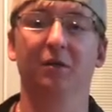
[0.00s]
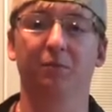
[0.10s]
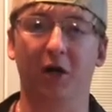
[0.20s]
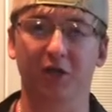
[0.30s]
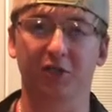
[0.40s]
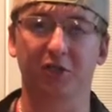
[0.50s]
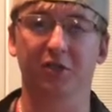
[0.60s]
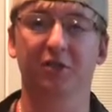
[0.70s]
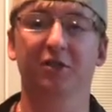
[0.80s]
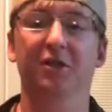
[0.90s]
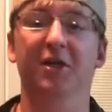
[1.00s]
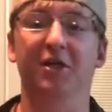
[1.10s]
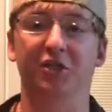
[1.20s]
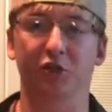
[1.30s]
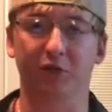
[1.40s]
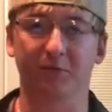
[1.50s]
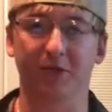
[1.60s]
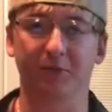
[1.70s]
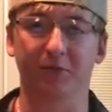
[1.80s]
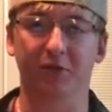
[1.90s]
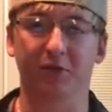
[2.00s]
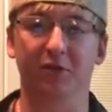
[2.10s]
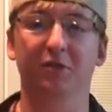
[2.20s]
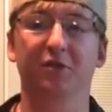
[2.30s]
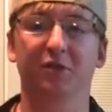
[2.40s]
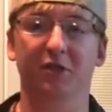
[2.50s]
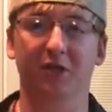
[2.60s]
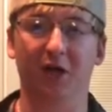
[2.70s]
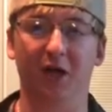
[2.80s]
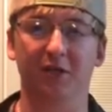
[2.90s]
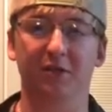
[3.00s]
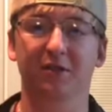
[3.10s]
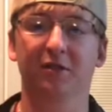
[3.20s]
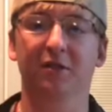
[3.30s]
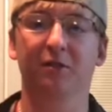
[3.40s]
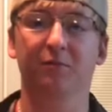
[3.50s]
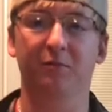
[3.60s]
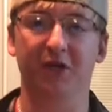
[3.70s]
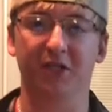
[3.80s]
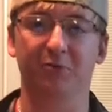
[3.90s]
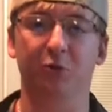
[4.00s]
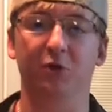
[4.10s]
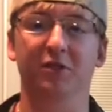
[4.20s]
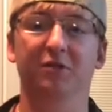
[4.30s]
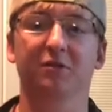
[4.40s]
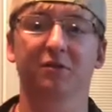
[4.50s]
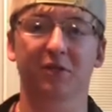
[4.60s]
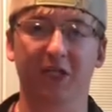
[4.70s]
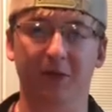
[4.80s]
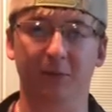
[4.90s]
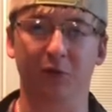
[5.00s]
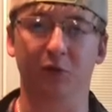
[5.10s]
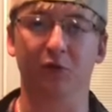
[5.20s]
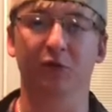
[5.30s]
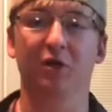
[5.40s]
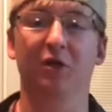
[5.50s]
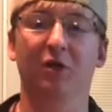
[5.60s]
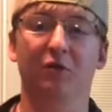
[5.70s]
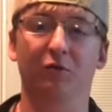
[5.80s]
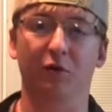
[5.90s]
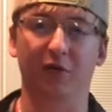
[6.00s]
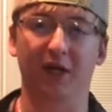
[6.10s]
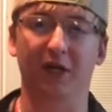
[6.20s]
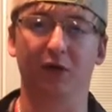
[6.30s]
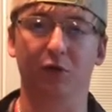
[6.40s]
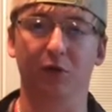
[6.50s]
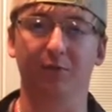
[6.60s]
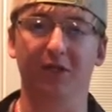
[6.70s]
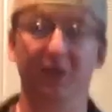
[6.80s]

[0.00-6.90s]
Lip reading: punctures, extreme temperatures, cuts, pinch points, chemicals, rotating equipment,